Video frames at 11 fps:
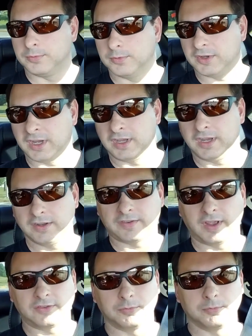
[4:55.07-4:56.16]
He just
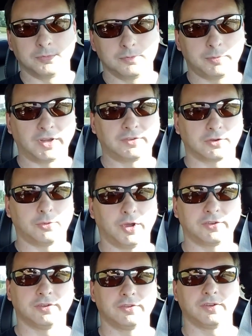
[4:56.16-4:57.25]
had some basic
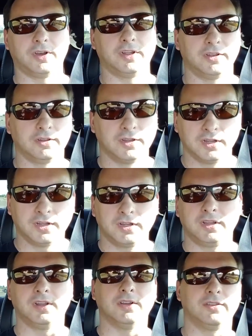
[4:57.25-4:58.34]
questions on
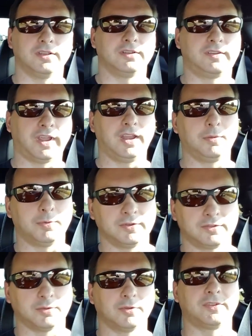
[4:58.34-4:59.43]
the tape
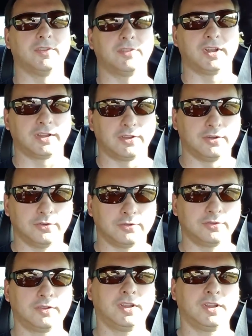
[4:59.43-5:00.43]
and some of the stuff that I used.